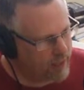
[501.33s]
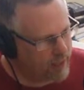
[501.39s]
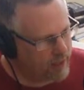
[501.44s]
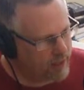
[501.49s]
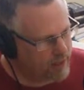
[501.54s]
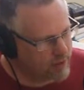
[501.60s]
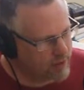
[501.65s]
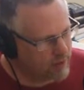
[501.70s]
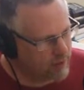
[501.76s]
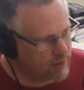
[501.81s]
Yeah,
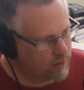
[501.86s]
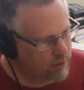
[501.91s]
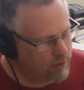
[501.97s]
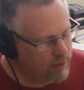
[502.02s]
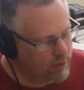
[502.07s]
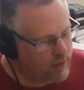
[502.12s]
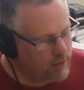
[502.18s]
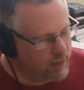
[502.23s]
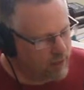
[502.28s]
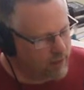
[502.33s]
so
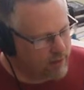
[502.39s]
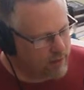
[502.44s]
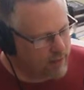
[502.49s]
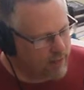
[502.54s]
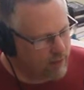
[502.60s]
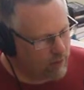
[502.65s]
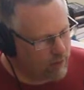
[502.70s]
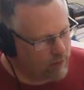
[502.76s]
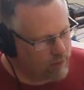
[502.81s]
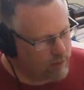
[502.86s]

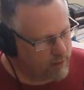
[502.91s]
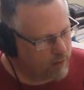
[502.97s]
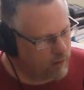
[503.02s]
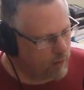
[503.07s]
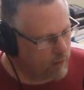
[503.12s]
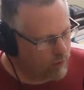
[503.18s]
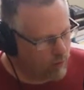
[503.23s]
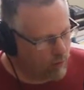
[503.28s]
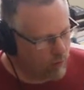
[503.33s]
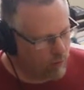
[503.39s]
that
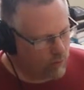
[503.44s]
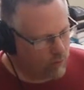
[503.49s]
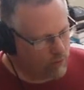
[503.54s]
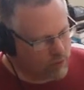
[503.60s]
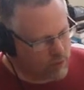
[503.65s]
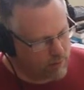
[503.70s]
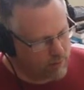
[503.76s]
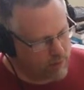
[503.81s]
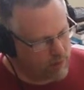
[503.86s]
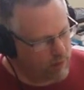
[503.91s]
or
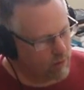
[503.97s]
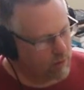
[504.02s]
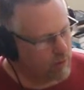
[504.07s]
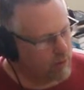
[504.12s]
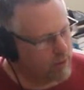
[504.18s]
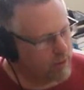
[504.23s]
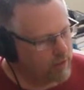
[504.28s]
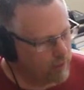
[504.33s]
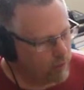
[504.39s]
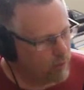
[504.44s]
some of the
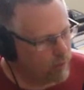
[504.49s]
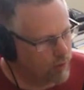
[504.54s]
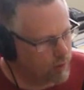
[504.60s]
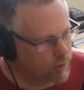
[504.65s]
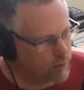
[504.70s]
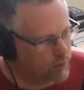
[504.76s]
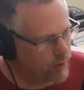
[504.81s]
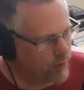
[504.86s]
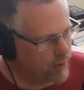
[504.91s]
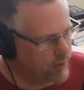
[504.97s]
earlier
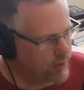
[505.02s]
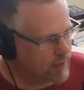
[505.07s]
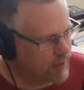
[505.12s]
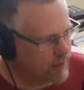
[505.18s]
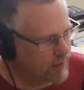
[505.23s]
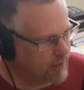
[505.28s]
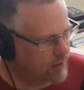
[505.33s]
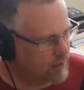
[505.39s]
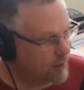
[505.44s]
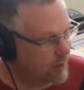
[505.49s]
word
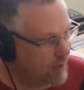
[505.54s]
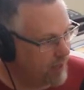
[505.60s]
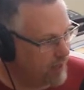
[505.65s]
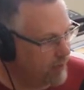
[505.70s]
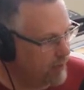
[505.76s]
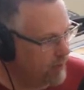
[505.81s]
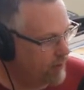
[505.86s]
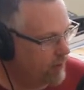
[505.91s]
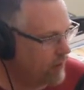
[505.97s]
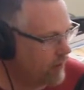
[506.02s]
processors back
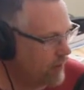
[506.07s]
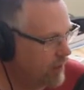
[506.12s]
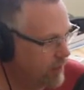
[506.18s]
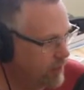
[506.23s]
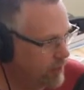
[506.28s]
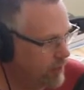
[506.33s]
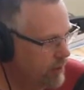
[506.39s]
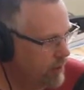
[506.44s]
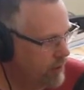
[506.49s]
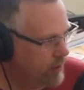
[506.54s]
before the
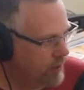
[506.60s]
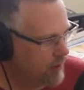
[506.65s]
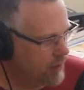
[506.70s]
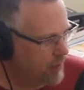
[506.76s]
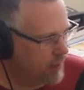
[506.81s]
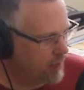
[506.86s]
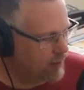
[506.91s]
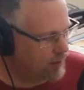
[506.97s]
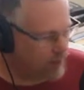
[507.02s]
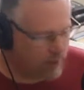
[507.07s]
computer,
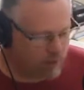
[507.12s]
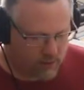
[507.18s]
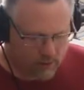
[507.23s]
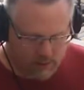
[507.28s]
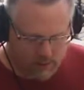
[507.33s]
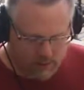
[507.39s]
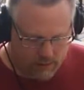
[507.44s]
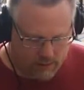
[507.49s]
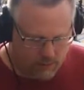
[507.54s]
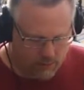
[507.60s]
but
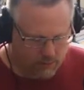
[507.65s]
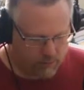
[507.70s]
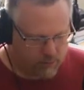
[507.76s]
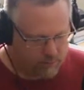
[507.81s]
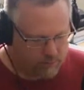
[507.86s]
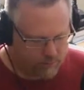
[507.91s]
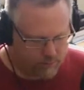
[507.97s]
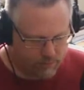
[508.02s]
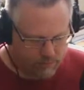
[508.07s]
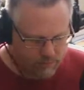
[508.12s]

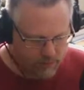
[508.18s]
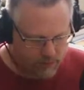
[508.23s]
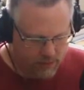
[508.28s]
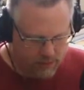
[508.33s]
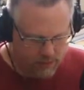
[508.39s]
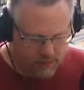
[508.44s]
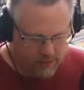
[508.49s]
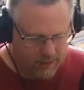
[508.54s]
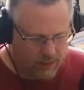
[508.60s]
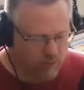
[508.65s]

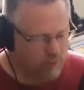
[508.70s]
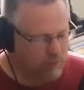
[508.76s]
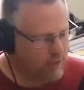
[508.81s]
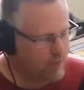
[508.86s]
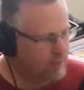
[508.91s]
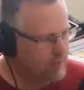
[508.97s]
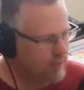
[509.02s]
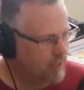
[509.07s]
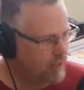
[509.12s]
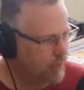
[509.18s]
this was
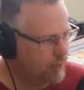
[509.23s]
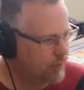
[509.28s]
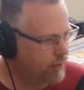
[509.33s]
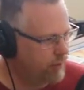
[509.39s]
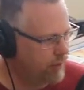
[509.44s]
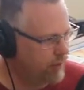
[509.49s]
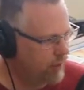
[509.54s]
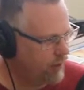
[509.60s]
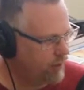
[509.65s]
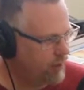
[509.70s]

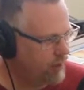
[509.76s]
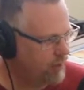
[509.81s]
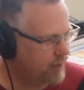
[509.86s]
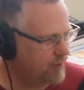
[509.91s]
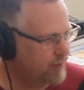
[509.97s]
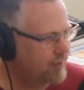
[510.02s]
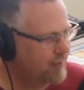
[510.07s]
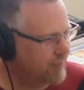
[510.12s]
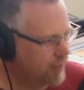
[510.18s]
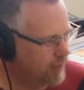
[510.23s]
contemporary with
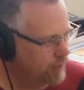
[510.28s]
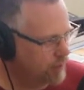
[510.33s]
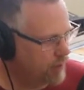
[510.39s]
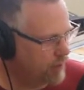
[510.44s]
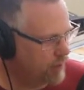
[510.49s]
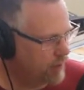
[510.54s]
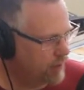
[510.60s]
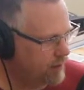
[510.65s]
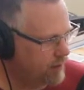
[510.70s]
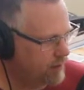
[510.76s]
the
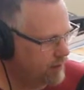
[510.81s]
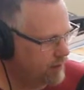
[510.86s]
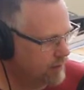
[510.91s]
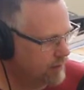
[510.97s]
typewriter.